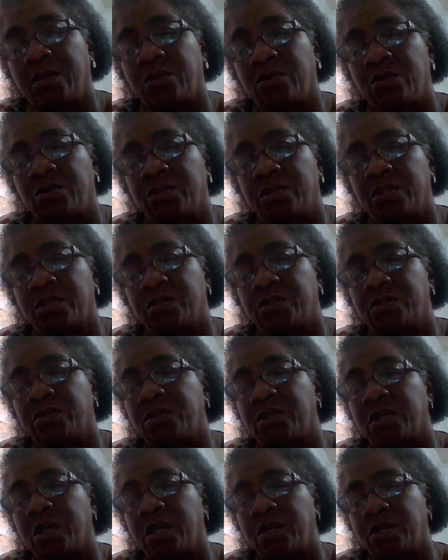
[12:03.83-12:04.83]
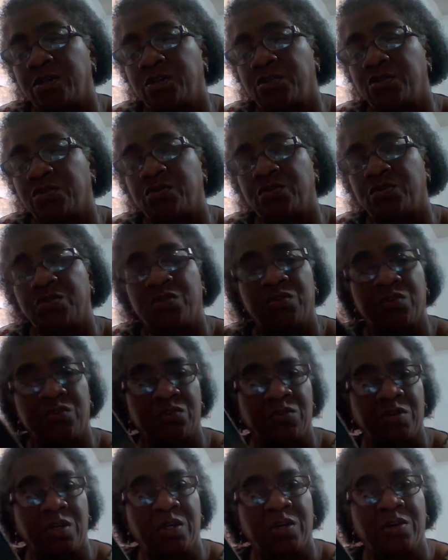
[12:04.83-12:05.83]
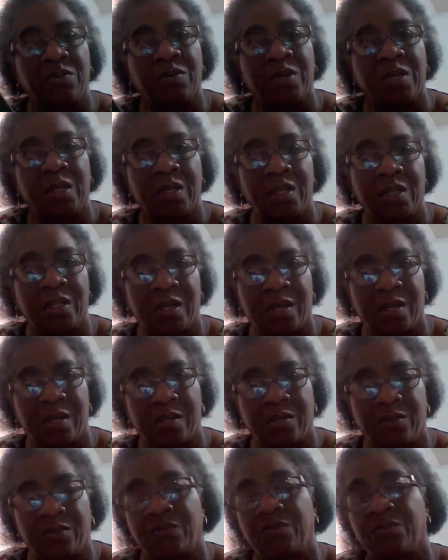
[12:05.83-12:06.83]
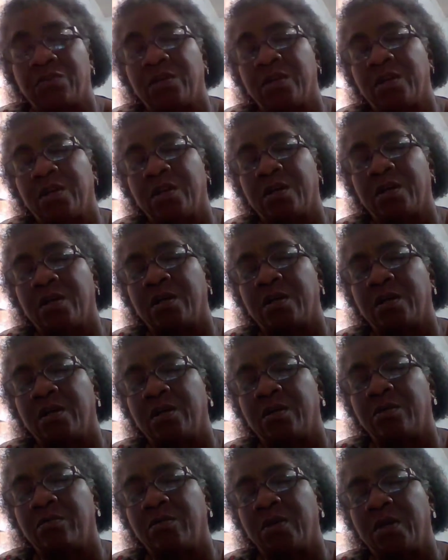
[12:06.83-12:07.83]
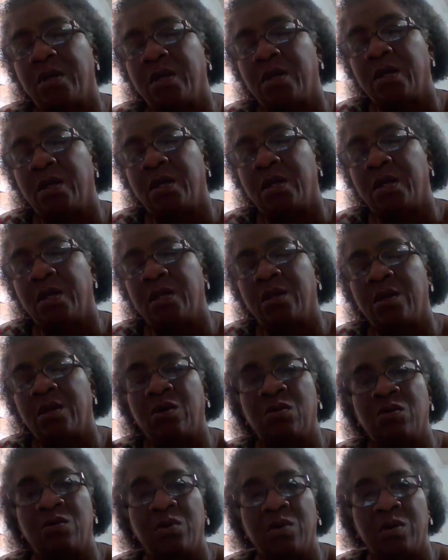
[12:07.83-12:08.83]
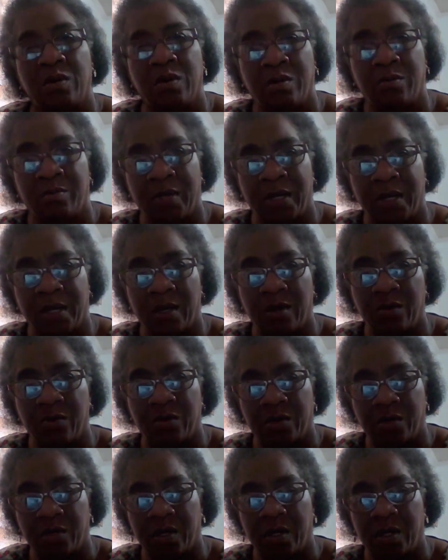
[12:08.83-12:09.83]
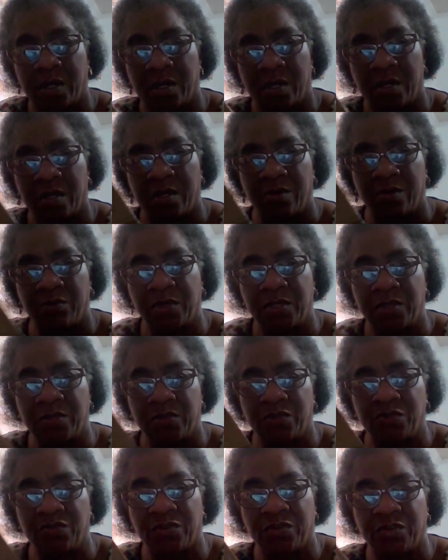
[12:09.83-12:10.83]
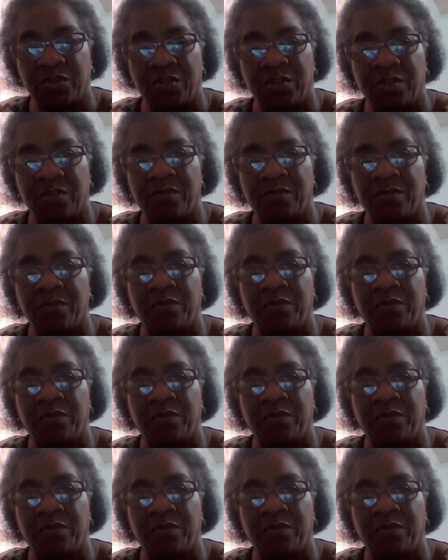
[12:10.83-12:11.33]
authors chose to recreate that history and by our reconstruction of the